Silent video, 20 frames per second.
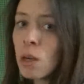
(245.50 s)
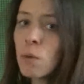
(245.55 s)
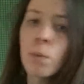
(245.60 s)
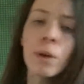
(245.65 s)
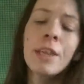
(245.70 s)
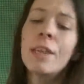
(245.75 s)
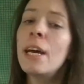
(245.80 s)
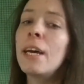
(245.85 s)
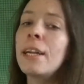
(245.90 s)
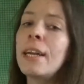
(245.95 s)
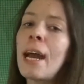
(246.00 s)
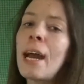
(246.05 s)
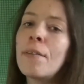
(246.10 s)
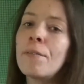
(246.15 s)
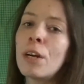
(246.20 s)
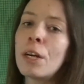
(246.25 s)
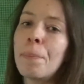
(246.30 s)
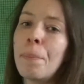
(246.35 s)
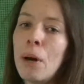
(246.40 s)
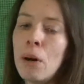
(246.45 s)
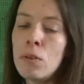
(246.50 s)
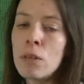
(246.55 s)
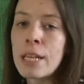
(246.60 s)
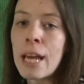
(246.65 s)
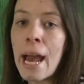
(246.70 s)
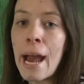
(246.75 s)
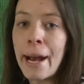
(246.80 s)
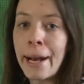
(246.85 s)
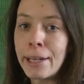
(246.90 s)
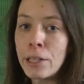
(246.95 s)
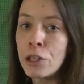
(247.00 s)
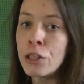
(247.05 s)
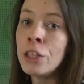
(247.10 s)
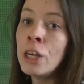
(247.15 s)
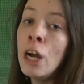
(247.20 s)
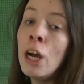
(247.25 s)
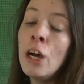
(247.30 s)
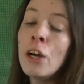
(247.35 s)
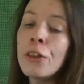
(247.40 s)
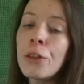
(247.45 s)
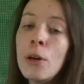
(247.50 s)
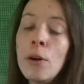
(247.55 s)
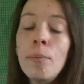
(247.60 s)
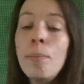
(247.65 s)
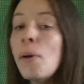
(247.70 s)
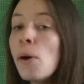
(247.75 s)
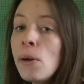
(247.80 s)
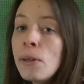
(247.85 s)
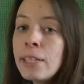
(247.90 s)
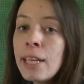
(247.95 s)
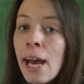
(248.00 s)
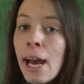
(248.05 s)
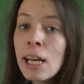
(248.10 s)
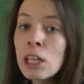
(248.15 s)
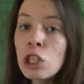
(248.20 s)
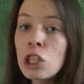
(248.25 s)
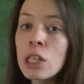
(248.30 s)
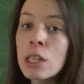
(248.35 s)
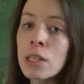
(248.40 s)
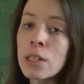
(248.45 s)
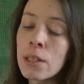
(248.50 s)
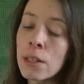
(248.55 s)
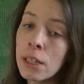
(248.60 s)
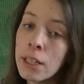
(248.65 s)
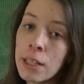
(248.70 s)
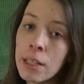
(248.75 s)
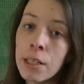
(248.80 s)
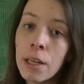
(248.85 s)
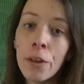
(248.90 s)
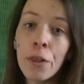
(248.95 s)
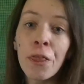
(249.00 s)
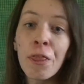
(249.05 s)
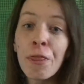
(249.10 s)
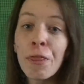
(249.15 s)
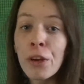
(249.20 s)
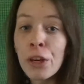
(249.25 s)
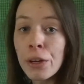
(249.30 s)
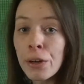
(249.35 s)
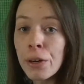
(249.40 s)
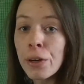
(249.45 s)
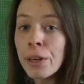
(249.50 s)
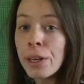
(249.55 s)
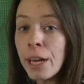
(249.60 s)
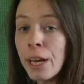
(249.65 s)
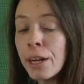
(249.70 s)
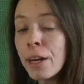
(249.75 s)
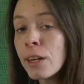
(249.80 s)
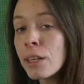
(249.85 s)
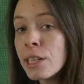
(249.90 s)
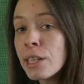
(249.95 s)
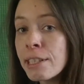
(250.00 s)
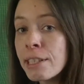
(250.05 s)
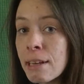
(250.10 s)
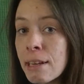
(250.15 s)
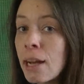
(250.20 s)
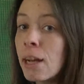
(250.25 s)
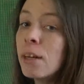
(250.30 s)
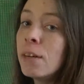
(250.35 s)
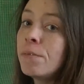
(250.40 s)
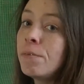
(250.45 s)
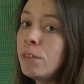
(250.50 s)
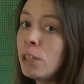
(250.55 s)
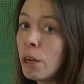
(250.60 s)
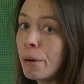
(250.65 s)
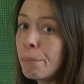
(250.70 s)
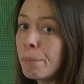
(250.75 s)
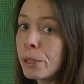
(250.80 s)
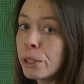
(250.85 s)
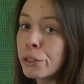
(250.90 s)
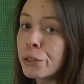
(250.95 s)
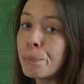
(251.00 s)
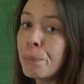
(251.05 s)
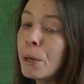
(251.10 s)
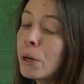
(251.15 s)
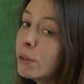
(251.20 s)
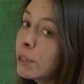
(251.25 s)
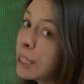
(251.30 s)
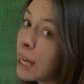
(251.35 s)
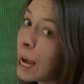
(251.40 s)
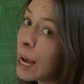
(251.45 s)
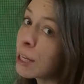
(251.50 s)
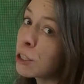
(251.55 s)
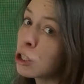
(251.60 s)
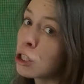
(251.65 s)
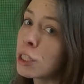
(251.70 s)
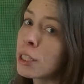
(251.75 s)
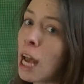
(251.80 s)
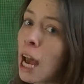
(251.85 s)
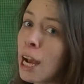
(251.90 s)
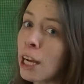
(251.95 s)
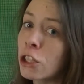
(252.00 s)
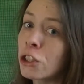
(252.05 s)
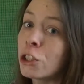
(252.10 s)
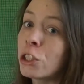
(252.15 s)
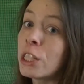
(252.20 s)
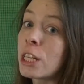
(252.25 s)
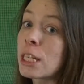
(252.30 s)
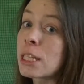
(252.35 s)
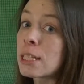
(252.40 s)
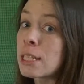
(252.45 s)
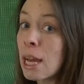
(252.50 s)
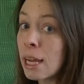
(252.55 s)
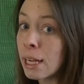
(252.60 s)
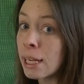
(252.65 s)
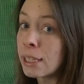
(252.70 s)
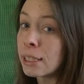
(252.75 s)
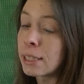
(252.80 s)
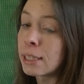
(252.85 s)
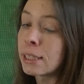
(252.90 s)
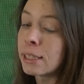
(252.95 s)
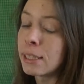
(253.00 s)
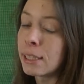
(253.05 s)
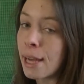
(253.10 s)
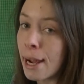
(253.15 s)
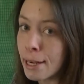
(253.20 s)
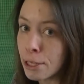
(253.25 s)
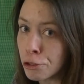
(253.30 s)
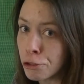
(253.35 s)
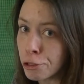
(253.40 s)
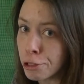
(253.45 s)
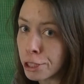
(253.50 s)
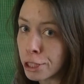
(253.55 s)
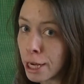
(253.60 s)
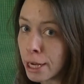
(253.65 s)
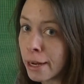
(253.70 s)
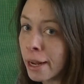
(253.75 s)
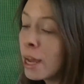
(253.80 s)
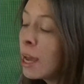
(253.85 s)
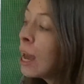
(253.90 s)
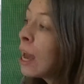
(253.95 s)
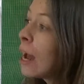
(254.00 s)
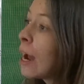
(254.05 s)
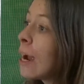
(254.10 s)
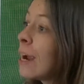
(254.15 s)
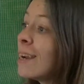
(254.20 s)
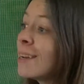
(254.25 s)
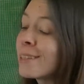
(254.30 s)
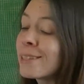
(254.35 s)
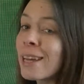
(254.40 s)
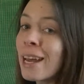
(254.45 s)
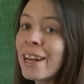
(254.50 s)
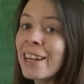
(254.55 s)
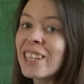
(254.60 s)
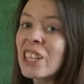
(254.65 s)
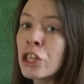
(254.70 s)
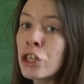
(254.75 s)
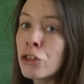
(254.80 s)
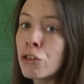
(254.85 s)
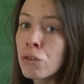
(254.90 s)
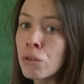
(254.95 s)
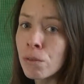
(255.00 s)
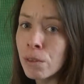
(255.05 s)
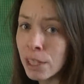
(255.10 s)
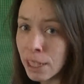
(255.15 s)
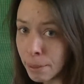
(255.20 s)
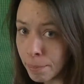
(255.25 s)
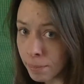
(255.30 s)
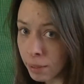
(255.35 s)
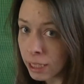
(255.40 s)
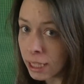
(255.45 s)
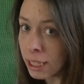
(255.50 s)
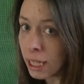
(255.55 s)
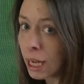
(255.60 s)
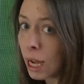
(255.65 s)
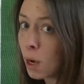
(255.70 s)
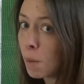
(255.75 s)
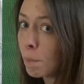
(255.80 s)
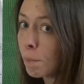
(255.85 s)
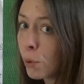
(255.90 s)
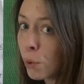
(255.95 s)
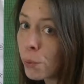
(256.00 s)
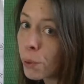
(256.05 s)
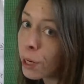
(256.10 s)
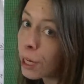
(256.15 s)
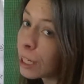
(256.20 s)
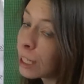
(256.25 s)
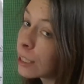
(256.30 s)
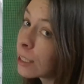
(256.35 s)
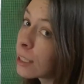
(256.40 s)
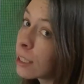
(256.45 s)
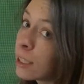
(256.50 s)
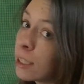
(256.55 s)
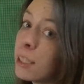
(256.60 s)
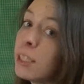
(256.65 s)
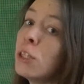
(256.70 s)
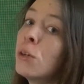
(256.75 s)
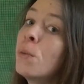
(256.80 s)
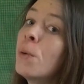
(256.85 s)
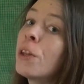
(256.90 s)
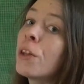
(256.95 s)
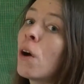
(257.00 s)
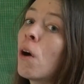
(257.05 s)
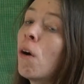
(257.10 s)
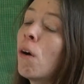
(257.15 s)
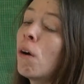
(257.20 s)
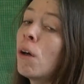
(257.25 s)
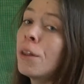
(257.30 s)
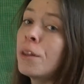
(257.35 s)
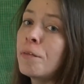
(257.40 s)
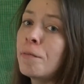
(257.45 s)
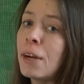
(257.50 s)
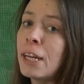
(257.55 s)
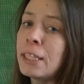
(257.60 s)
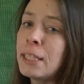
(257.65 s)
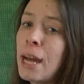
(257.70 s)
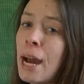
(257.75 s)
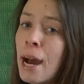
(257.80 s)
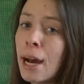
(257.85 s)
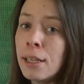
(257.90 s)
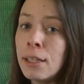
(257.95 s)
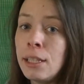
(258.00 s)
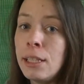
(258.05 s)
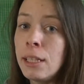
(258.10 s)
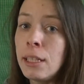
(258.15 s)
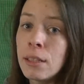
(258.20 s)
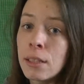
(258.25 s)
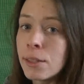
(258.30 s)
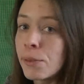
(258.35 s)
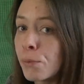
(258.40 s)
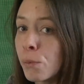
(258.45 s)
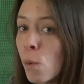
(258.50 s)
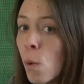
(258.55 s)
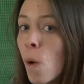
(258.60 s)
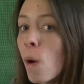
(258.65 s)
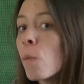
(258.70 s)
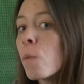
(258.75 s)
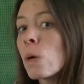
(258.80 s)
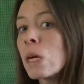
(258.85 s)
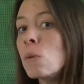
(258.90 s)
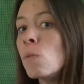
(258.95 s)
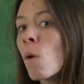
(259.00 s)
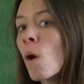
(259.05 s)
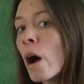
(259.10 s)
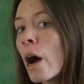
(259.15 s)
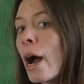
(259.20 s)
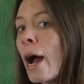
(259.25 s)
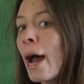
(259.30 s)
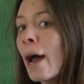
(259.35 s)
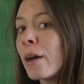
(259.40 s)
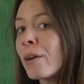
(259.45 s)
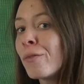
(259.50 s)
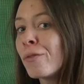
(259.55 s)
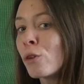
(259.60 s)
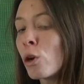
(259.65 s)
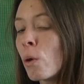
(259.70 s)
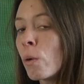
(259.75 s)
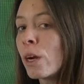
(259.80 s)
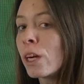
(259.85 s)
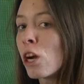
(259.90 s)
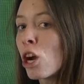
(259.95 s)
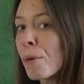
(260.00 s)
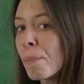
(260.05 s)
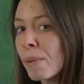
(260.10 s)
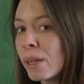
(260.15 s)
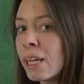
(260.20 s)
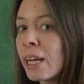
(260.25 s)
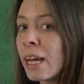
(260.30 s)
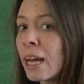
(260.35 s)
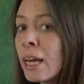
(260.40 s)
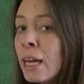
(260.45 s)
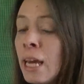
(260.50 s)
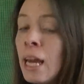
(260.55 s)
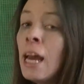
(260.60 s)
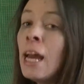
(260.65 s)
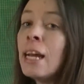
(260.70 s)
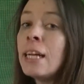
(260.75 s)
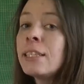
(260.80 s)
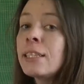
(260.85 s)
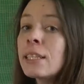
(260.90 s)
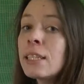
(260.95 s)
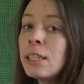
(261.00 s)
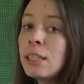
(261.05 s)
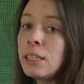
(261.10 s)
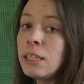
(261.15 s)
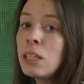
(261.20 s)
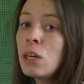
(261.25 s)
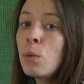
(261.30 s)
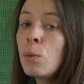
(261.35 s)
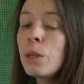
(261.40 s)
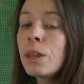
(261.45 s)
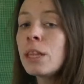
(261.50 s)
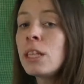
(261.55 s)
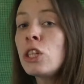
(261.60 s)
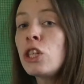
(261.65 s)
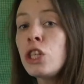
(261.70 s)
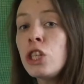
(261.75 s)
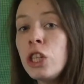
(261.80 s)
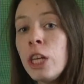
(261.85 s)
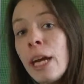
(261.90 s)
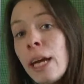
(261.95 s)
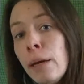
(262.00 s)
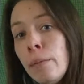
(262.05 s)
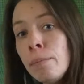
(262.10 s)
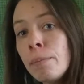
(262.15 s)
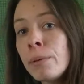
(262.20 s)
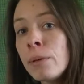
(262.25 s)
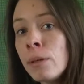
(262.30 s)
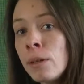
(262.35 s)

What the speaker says: we then have our potash. Though potash is listed third in our set of numbers, potash is actually second to nitrogen. It is extremely important. It's going to deal with all the vitalities of what we want out of growing our plant. It's going to deal with the shape,